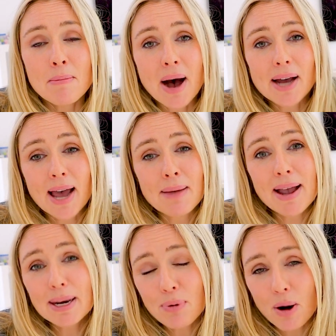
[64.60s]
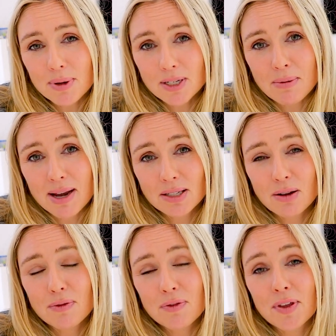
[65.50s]
But I made a promise to
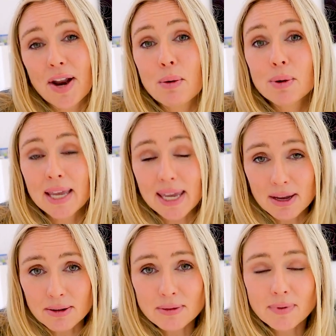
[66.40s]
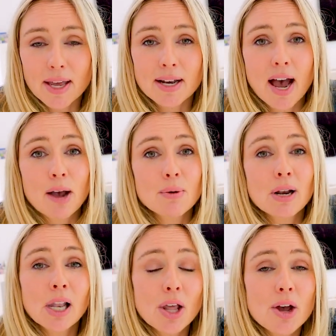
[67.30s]
myself that I would heal and I
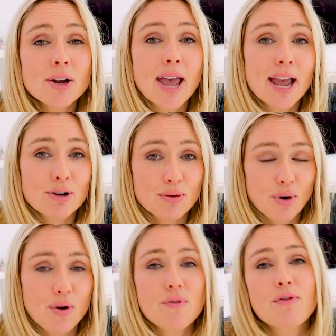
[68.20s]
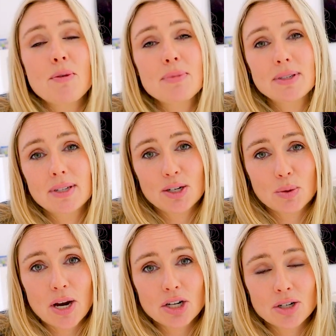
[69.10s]
would learn and grow from this
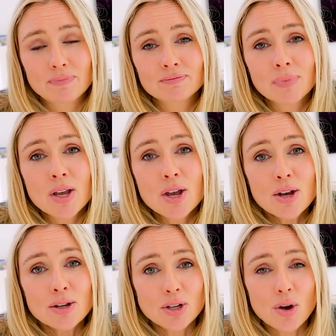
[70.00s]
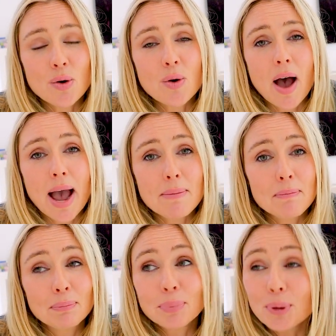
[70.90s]
situation. So I
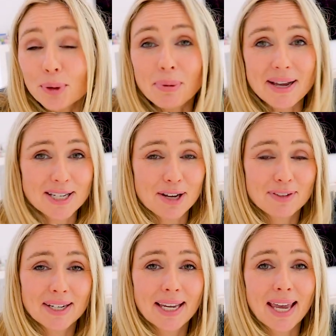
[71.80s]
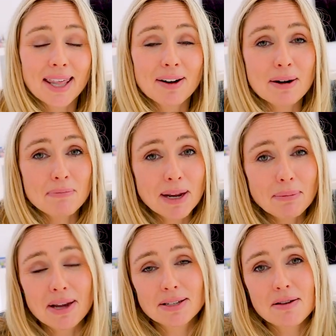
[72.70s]
pulled myself together and
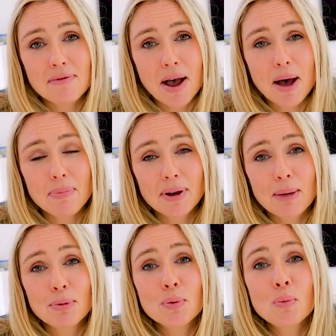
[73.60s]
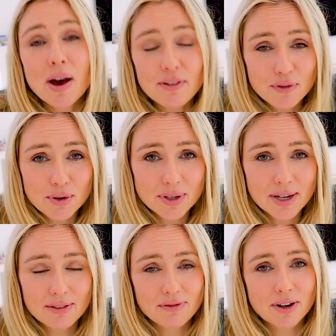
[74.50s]
picked myself up. I put one foot
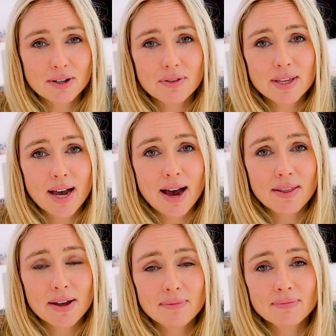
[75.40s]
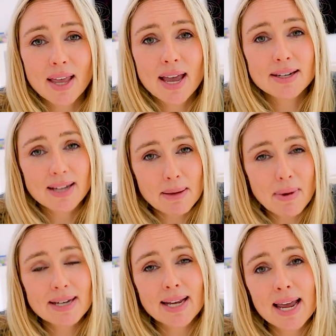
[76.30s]
in front of the other, and day
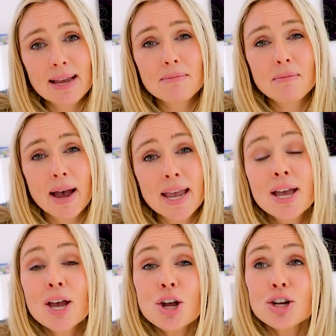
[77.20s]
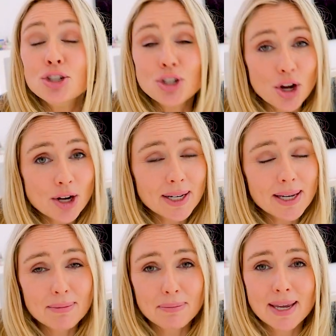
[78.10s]
by day, my
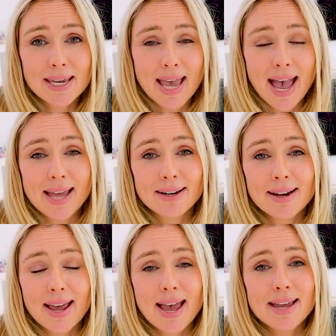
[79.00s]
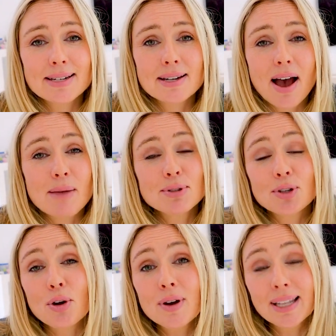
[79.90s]
journey began. And I'm
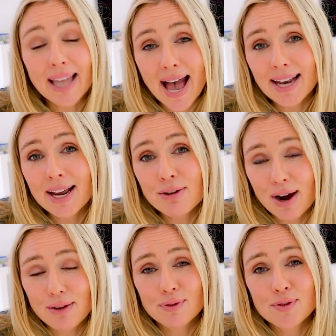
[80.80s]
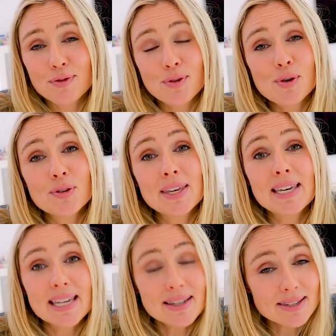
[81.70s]
so glad and grateful for the
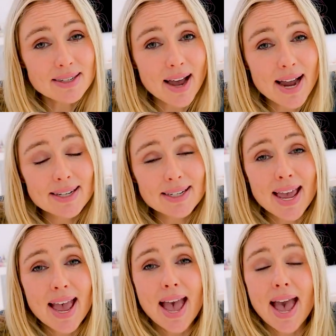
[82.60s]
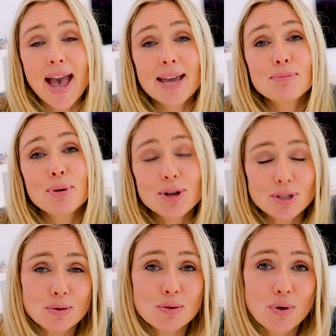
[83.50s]
insight and
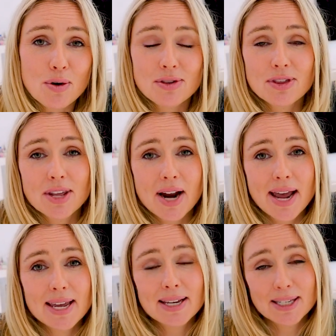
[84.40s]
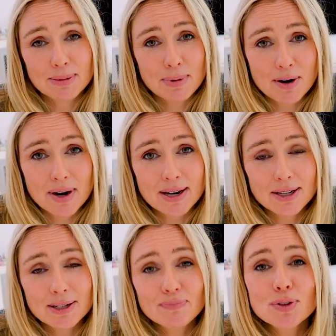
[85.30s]
personal growth that I
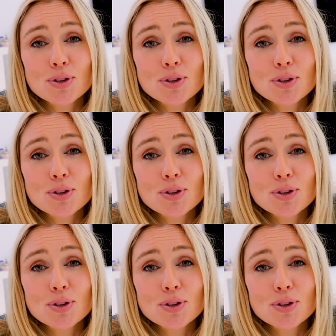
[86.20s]
experienced.